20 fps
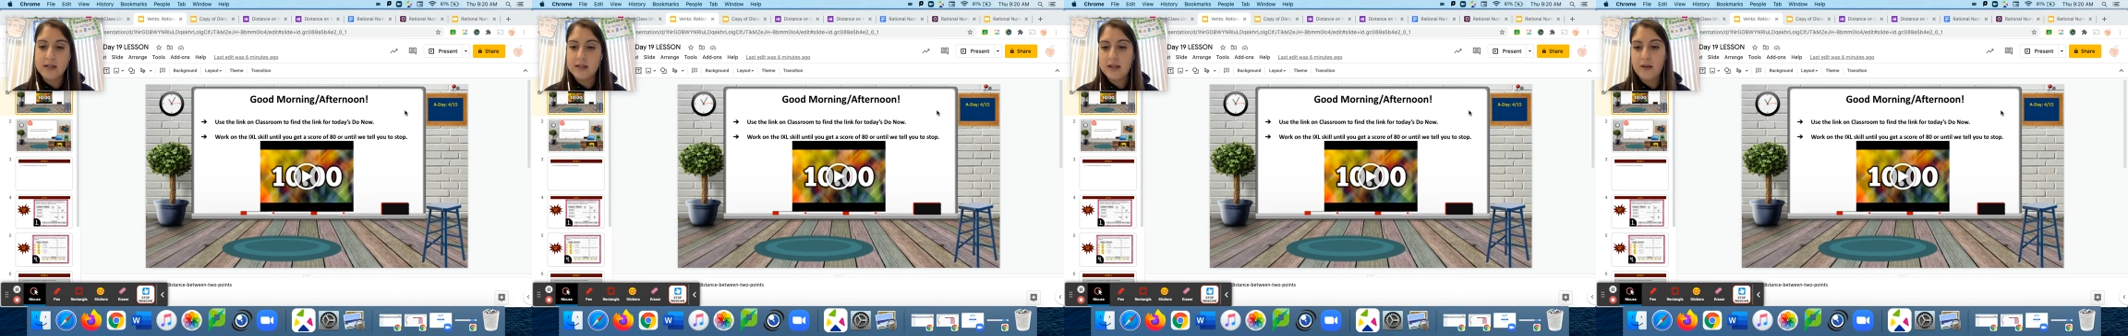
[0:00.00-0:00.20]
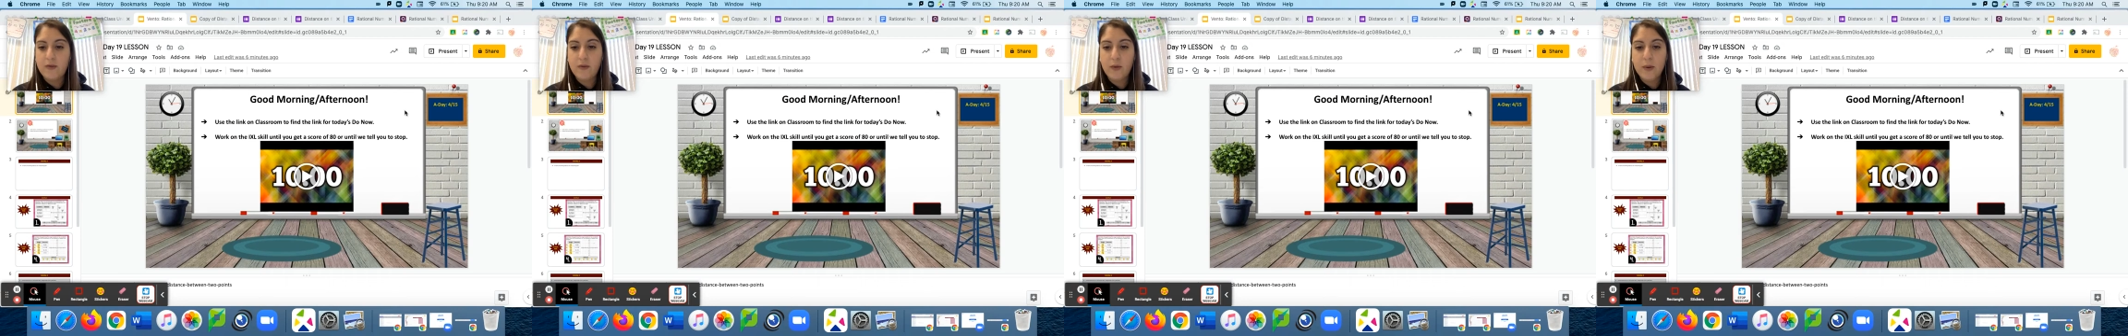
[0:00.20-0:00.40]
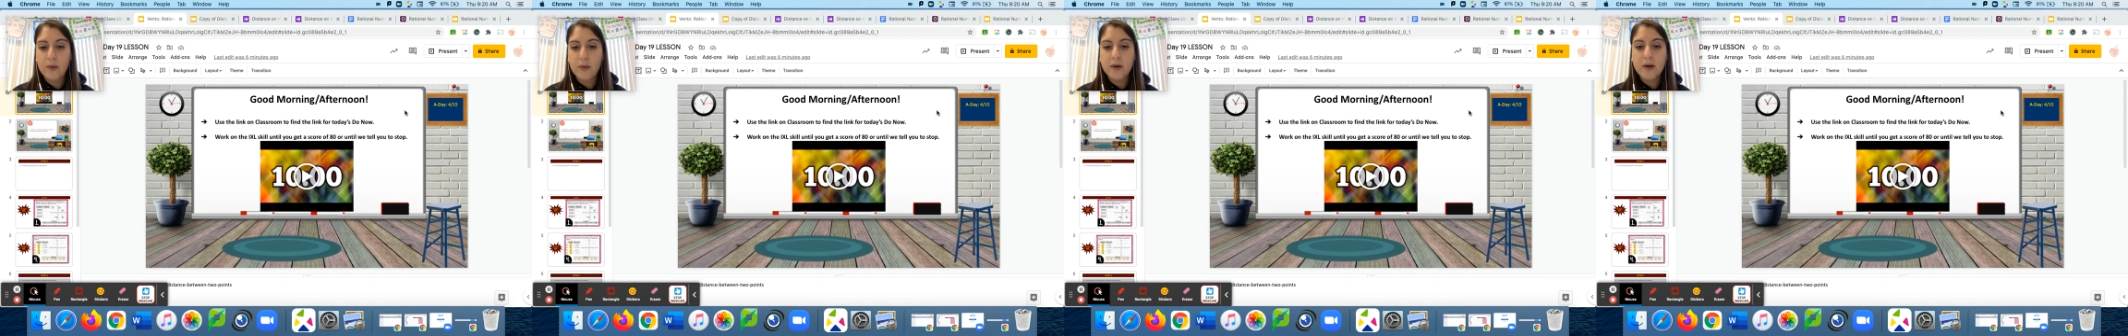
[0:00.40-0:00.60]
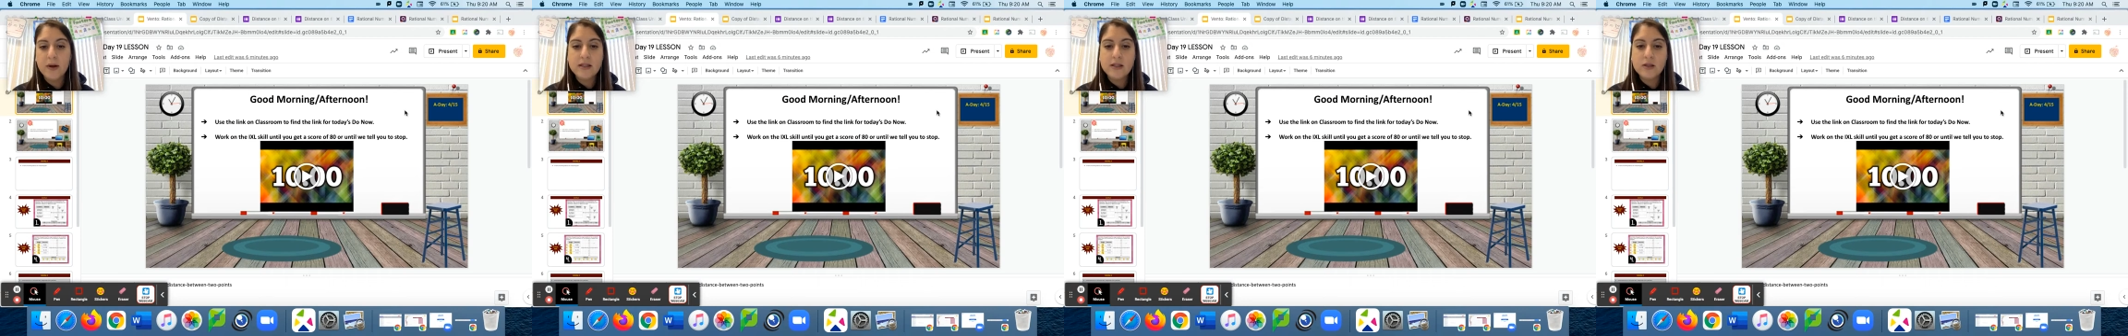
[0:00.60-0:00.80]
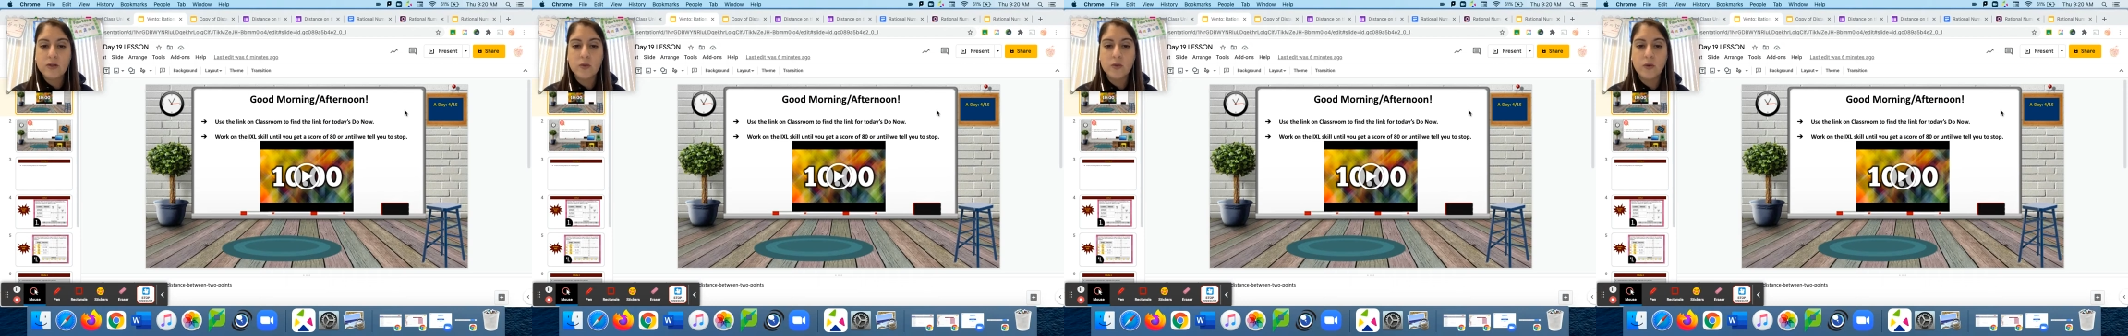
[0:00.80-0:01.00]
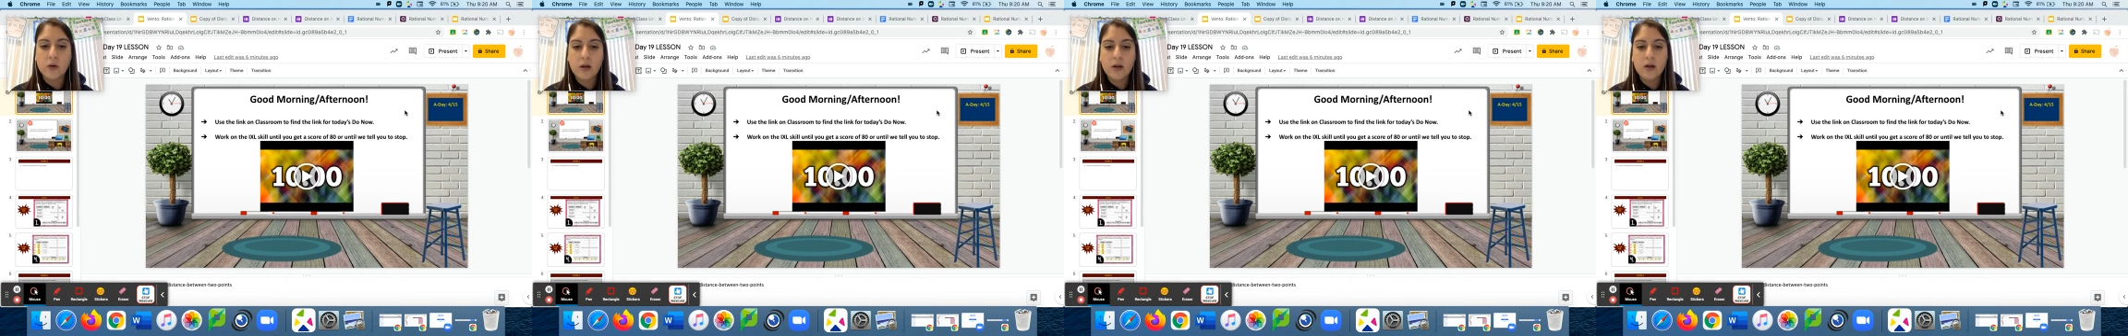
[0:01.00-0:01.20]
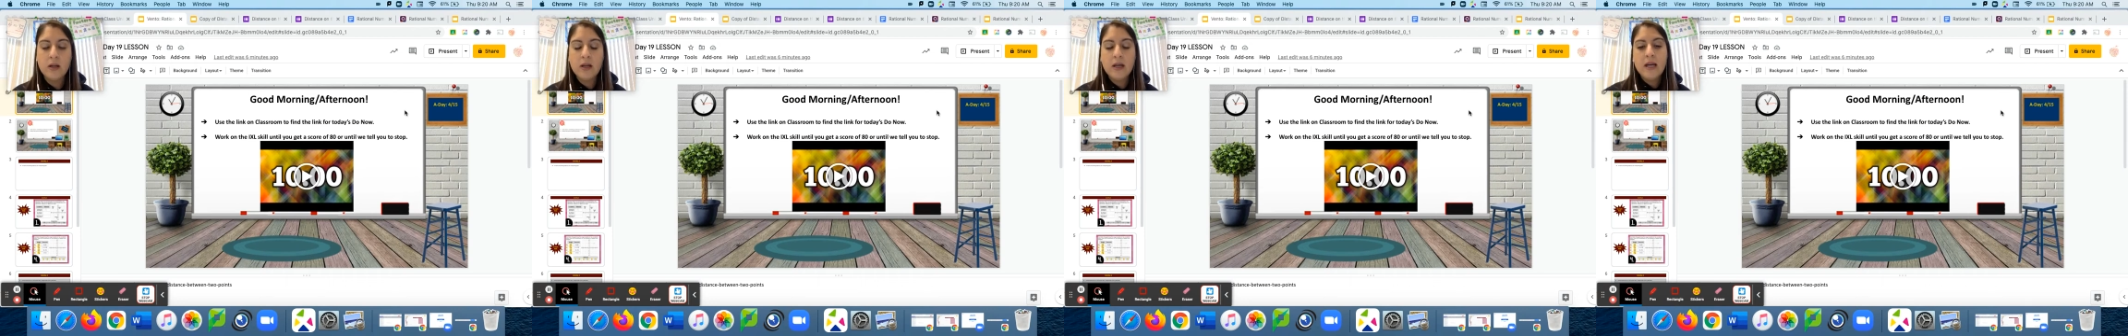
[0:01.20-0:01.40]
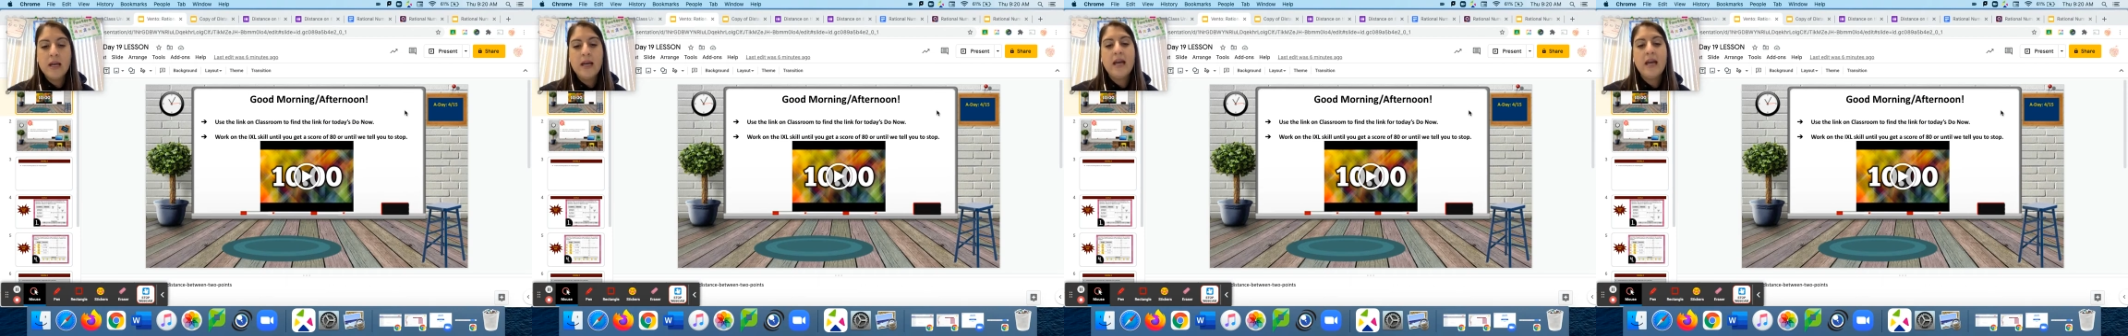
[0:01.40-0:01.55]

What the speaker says: as if we were in school.